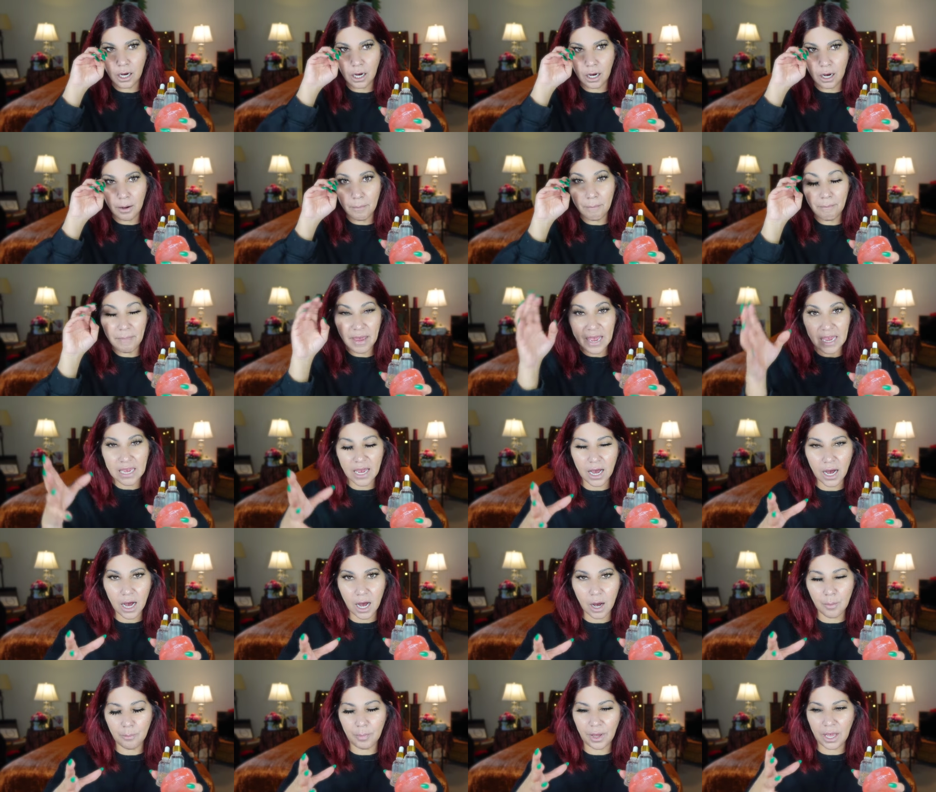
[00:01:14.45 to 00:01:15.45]
uh,
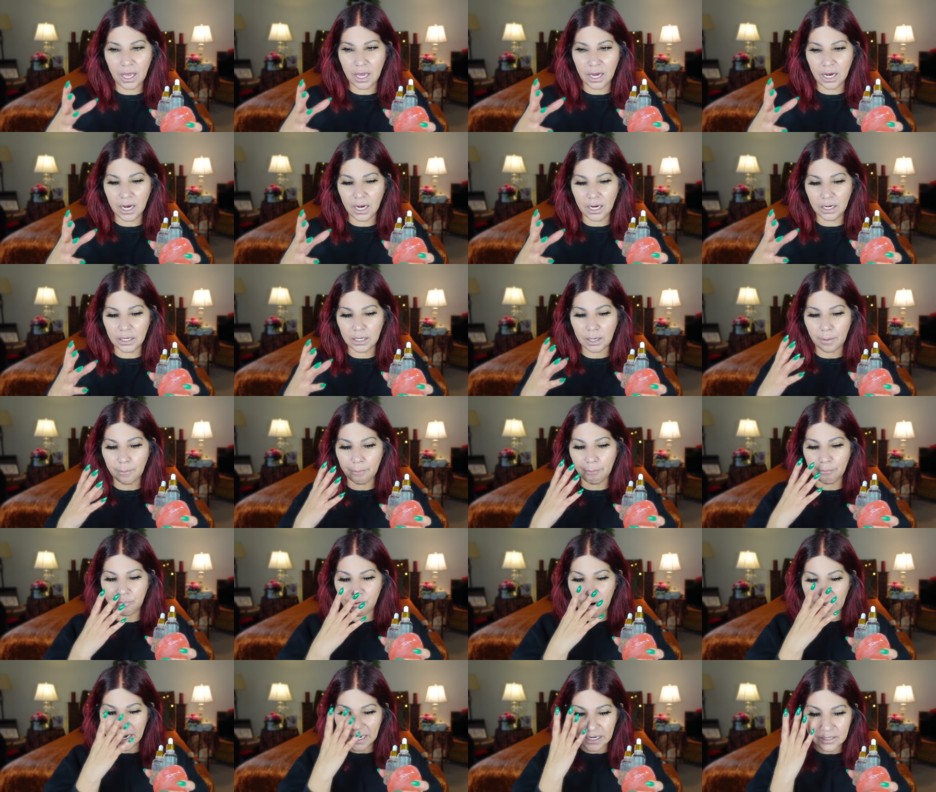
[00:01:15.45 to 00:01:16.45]
makeup and
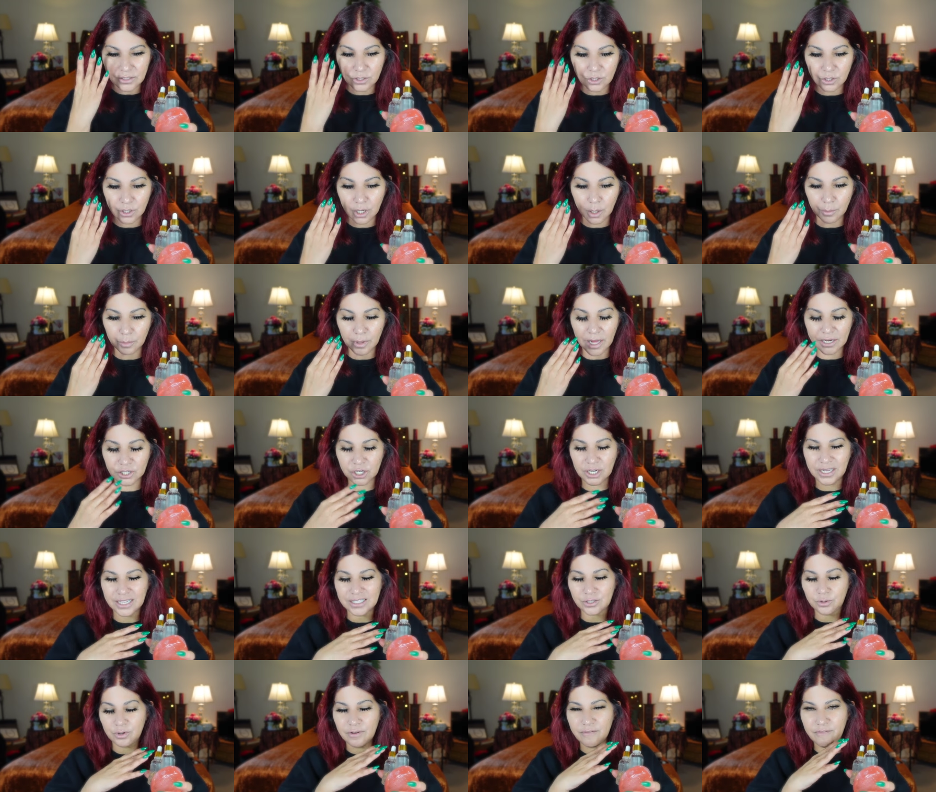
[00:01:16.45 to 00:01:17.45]
brightens your complexion,
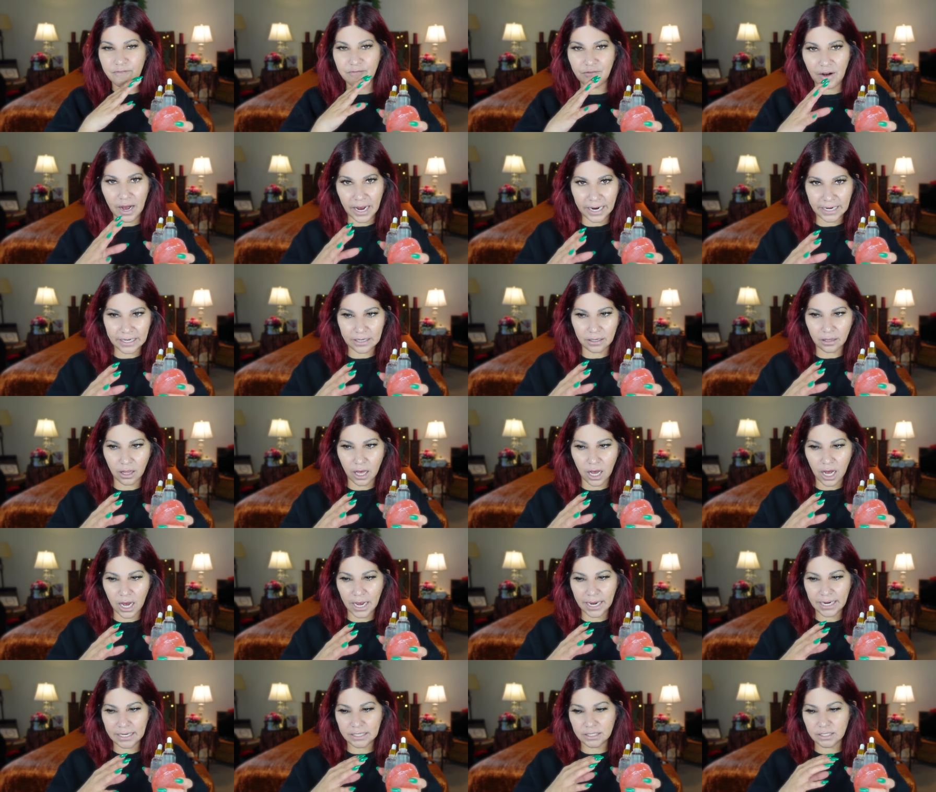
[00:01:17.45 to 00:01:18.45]
gets rid of fine
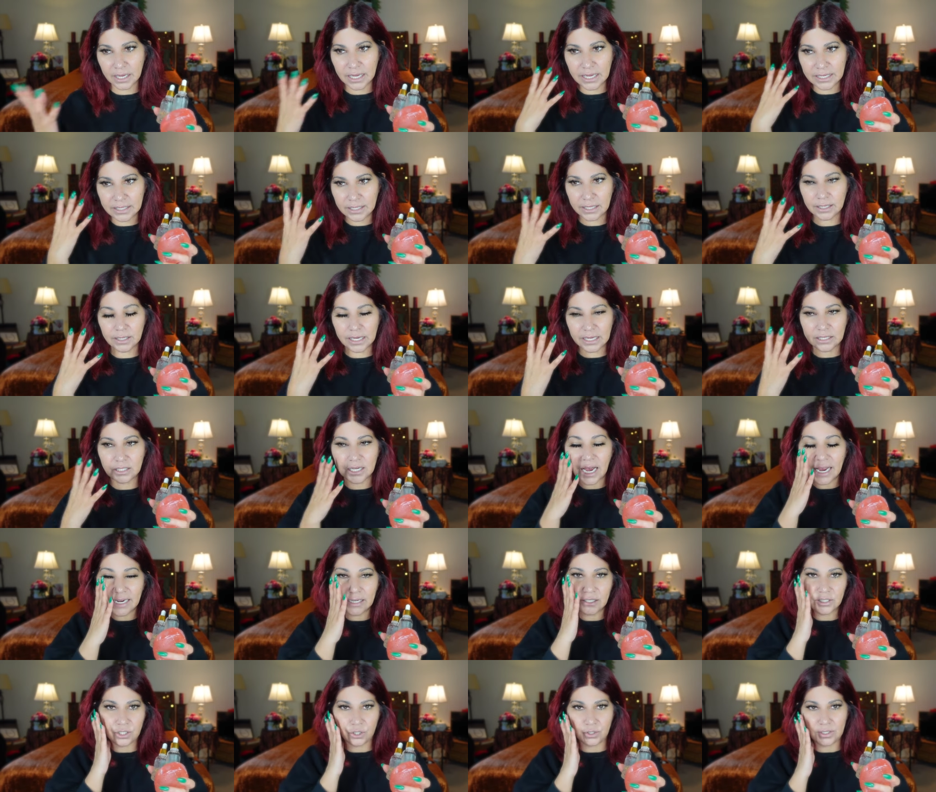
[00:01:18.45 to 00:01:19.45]
lines, it, it
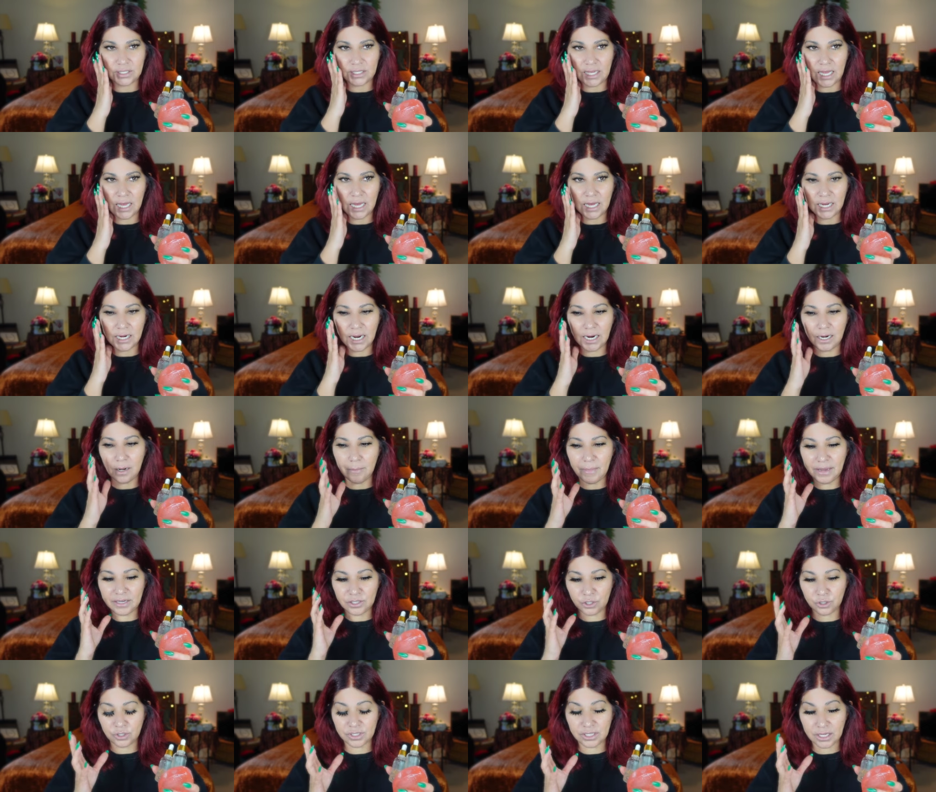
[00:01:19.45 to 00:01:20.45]
tightens your skin and it
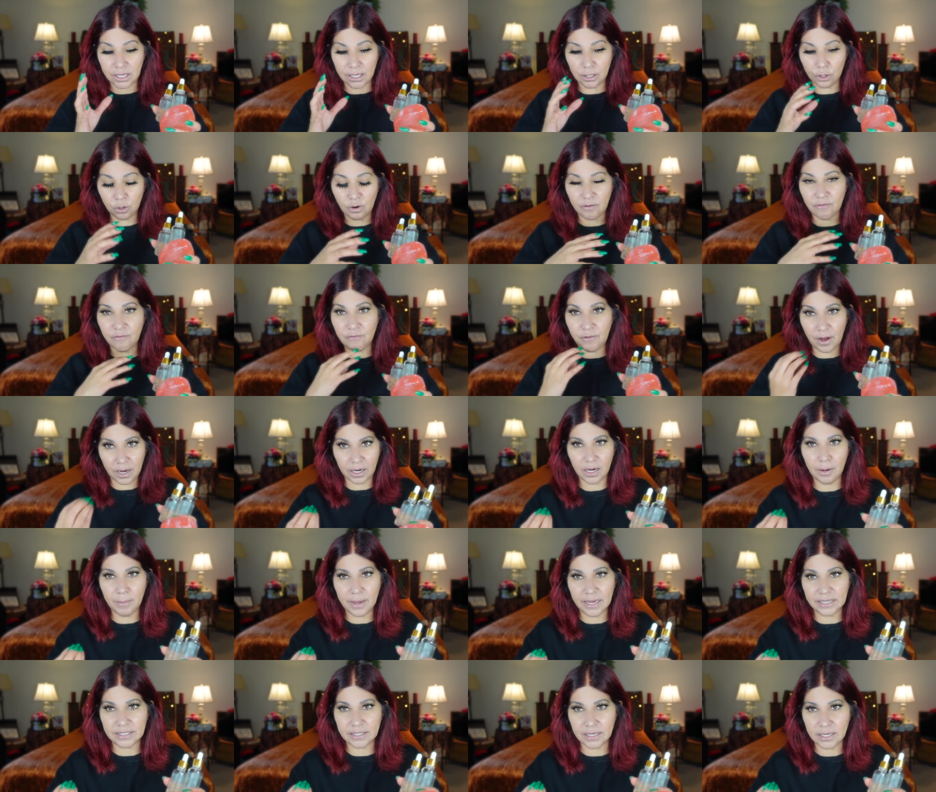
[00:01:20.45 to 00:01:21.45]
makes your skin look fucking
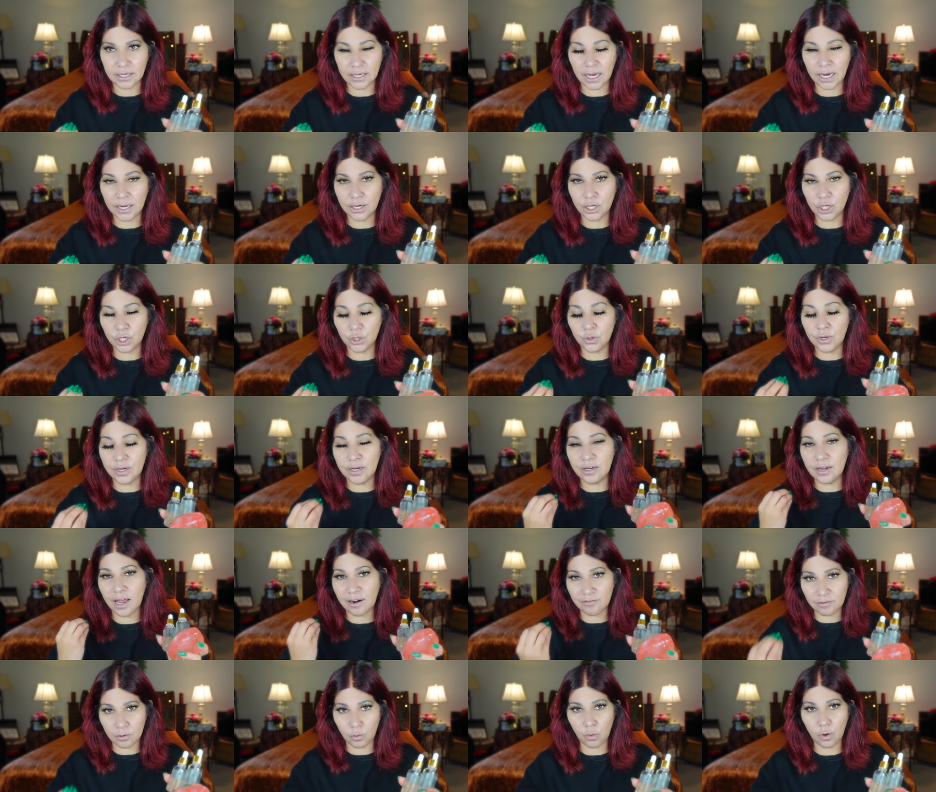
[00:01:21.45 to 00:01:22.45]
amazing and you
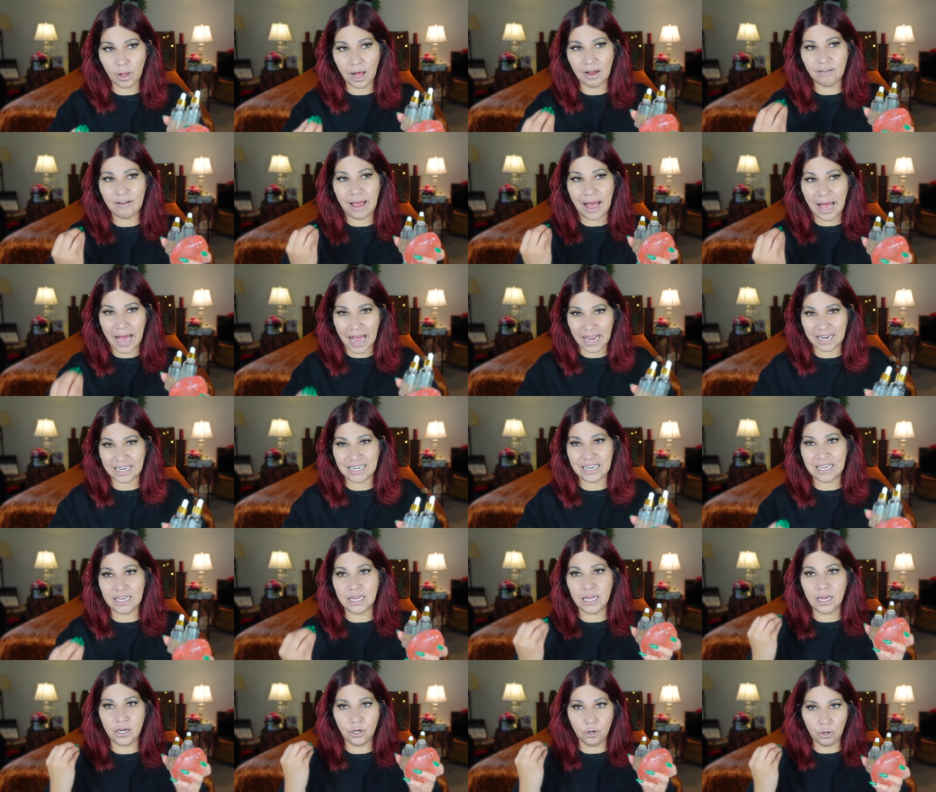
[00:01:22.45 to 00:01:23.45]
never will have
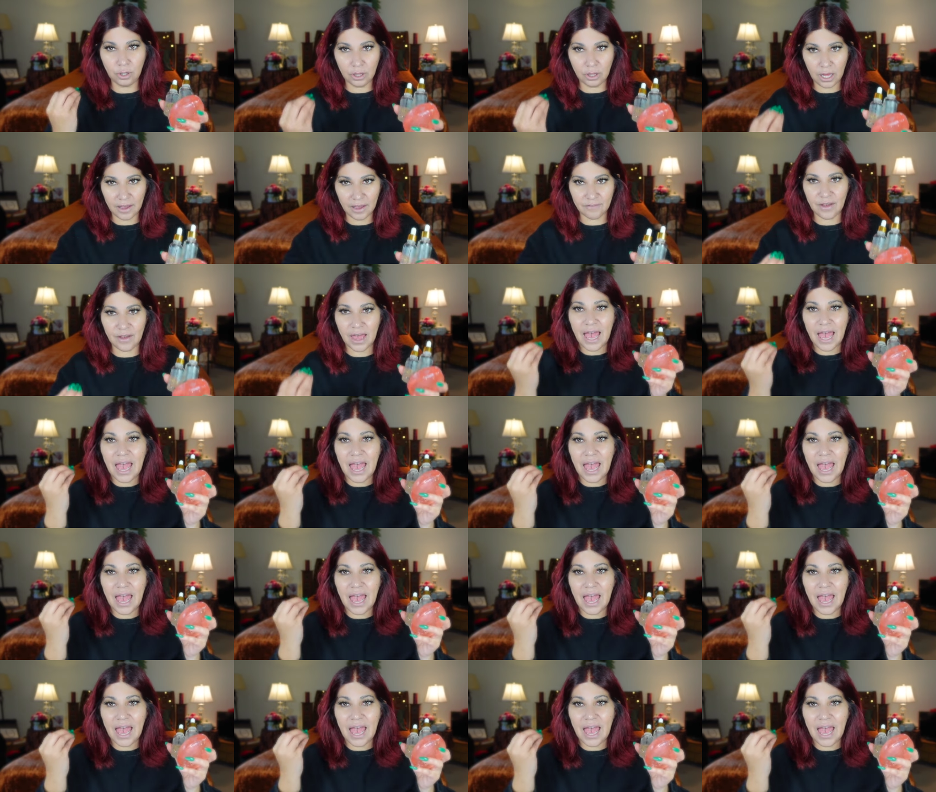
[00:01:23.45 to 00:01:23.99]
acne in your life